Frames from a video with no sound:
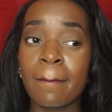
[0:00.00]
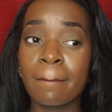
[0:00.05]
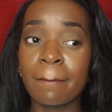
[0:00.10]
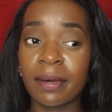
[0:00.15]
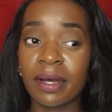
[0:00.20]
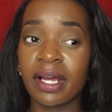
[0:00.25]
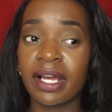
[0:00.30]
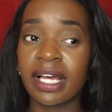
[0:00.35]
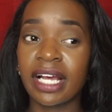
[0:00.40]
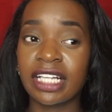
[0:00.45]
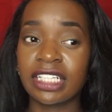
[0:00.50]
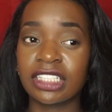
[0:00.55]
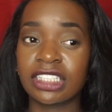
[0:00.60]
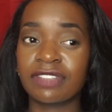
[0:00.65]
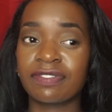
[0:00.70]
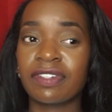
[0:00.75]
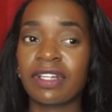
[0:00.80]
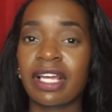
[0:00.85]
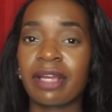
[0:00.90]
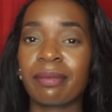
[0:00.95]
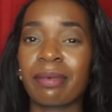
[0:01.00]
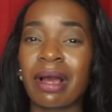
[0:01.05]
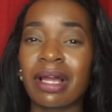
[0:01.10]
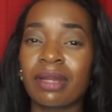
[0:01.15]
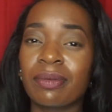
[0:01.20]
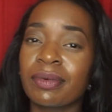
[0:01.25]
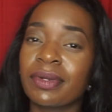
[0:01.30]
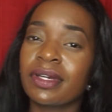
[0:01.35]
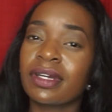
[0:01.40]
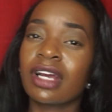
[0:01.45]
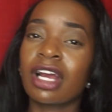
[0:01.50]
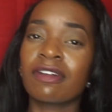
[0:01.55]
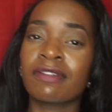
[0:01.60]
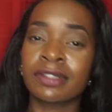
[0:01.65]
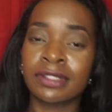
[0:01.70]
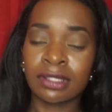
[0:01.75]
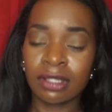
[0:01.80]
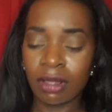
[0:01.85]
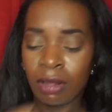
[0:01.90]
But I just feel like probably when it comes,